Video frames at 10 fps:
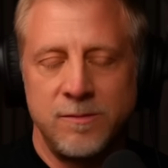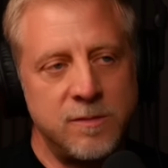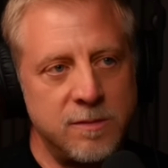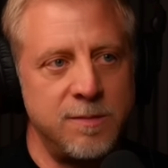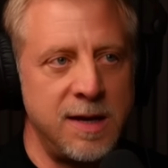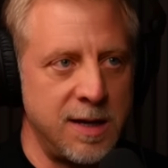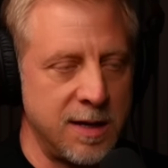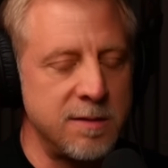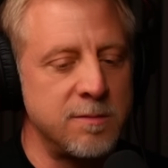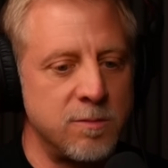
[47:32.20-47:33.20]
meaning,
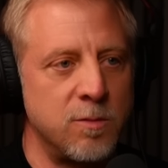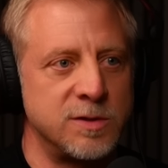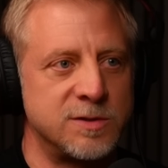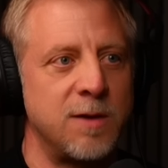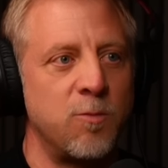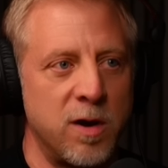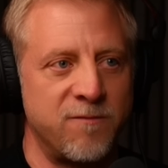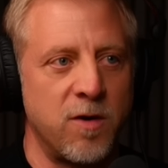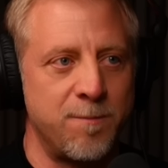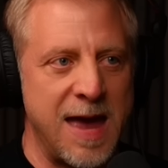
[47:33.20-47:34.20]
was that one of
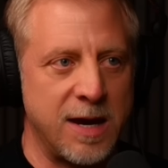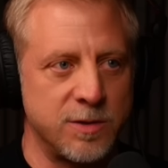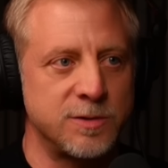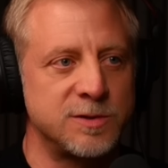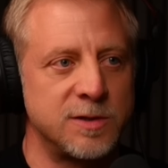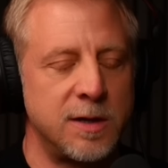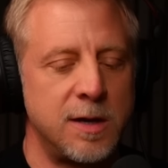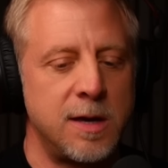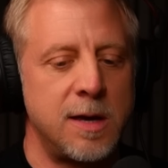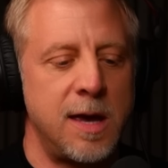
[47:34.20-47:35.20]
our bankers?
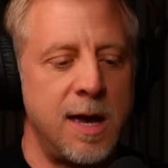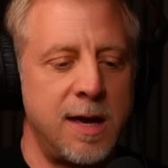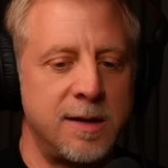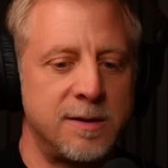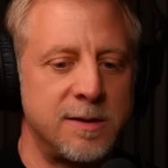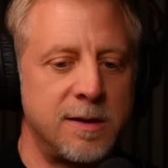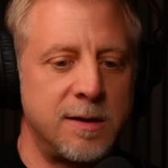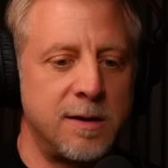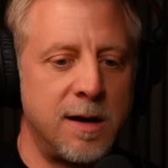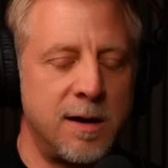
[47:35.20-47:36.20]
And
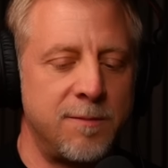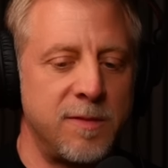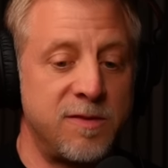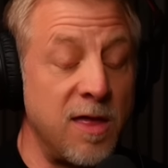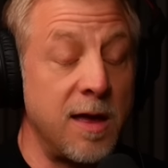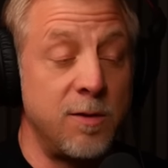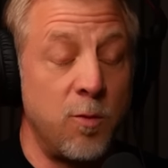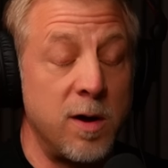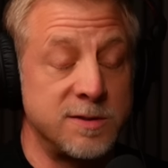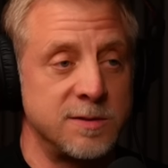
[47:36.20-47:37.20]
it
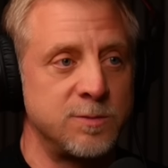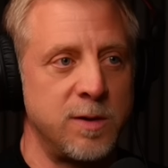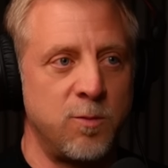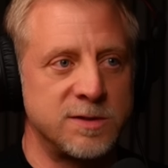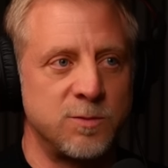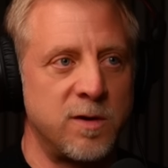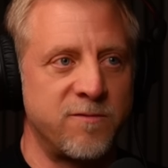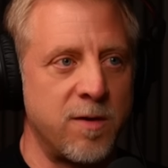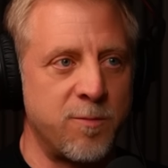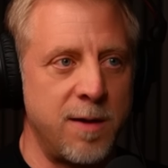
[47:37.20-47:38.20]
wasn't one of
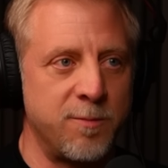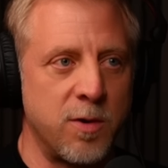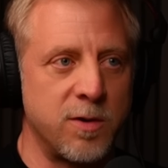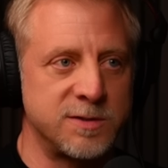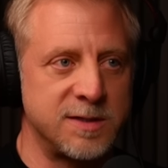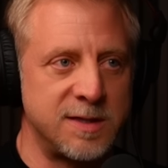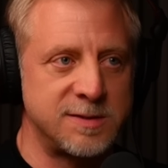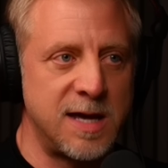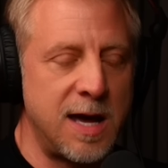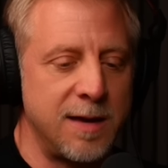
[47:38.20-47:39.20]
our prime brokers at the
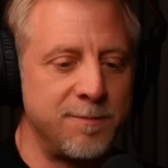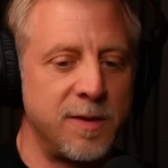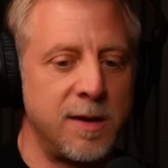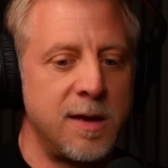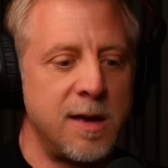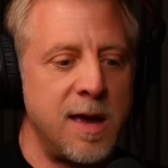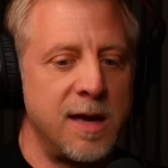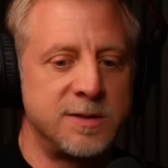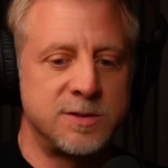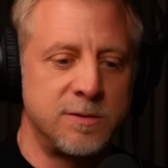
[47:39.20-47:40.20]
time.
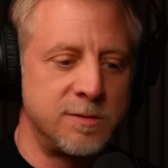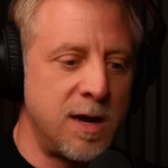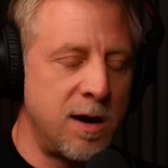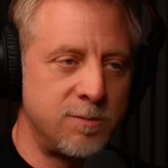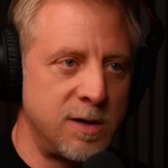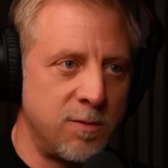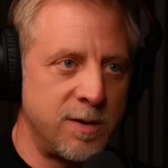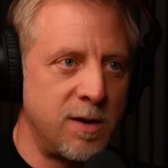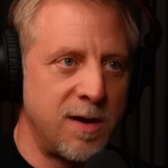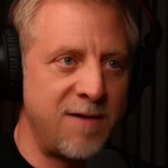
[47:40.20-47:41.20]
And so no, we
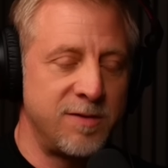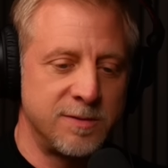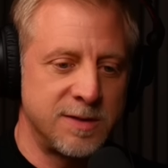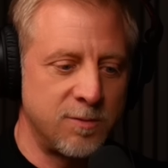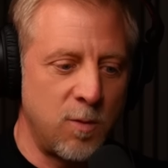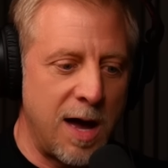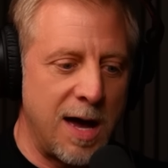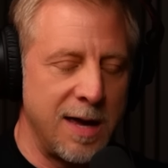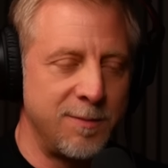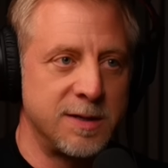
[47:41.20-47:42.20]
don't have any. He was like,
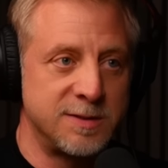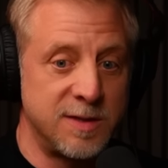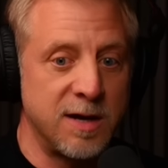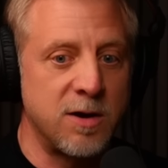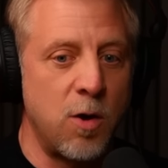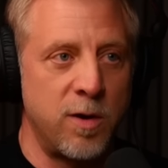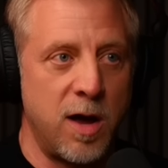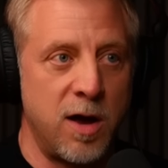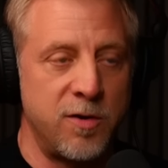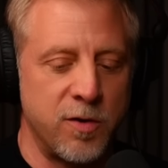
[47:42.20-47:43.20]
why? Because they're going
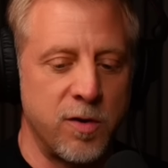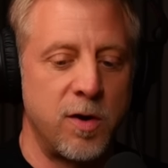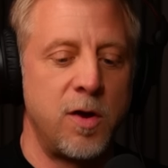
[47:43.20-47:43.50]
under